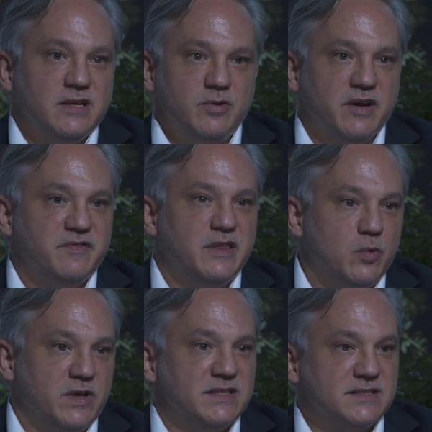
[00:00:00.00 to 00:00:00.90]
you have
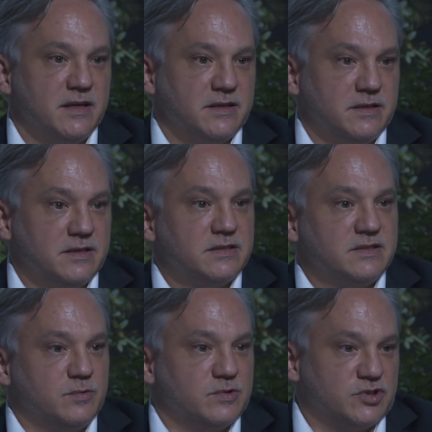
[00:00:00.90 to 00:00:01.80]
no insight in it.
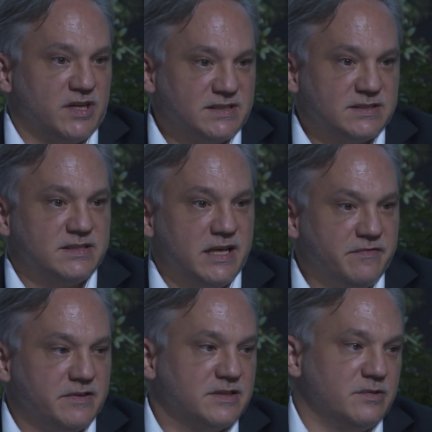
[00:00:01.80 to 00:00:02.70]
So you just
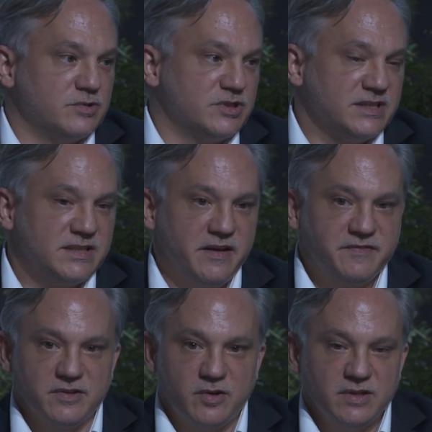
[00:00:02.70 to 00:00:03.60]
save it, you just have
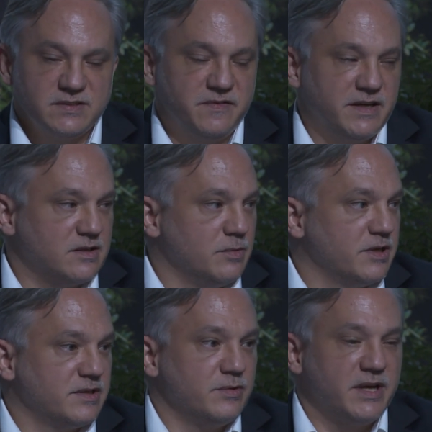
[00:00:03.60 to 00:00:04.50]
the cost factor,
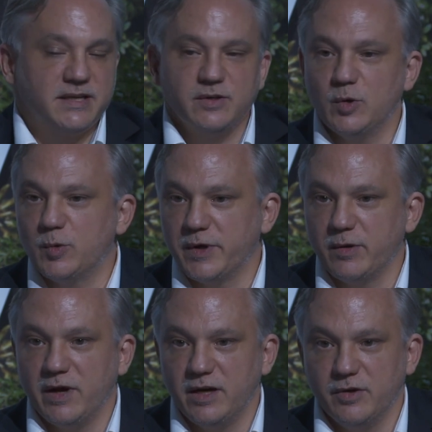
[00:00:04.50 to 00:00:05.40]
but you get no real
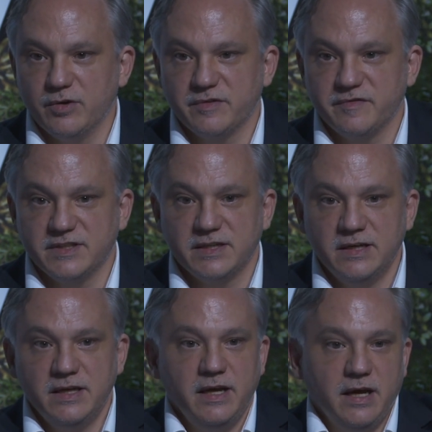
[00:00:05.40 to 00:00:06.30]
value out of it.
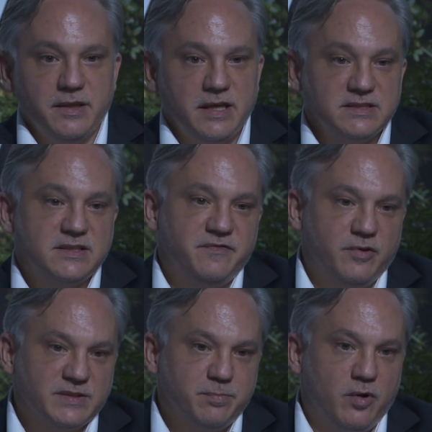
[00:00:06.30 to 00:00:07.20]
And that is the
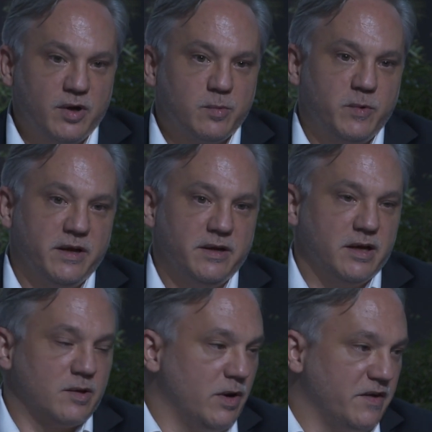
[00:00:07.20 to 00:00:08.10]
first point where
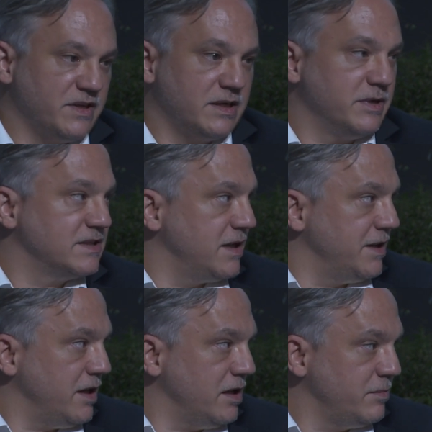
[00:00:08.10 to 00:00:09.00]
a graph database can
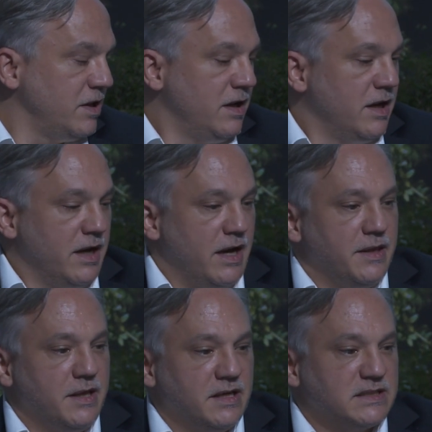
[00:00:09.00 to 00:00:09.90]
help.
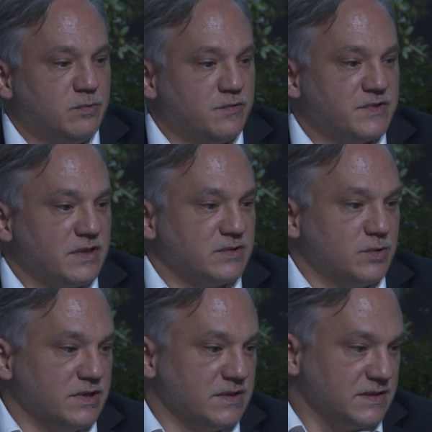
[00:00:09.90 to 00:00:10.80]
And then it moves to
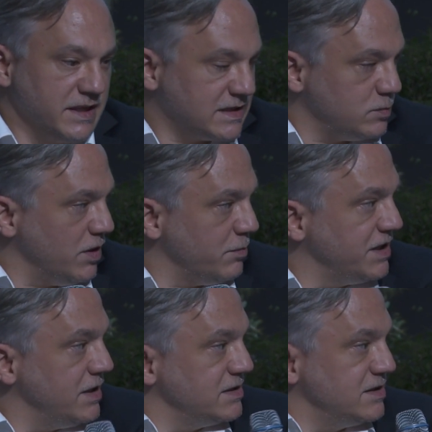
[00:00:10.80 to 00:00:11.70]
the next one. But
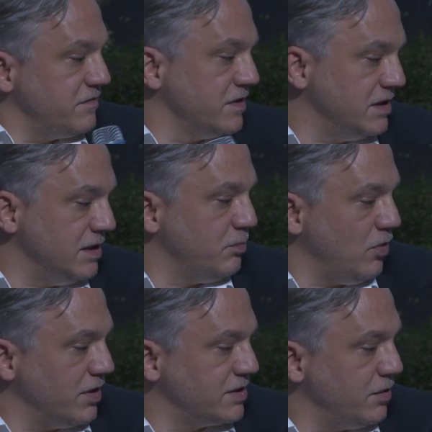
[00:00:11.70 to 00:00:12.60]
that is definitely a
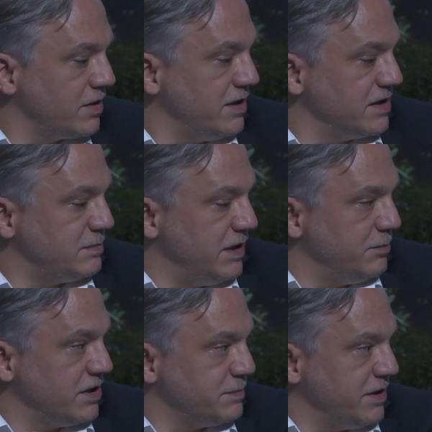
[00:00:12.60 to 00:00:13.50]
point you can explain
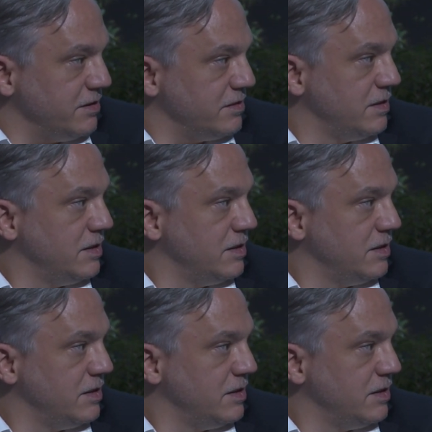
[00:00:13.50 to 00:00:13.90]
much better.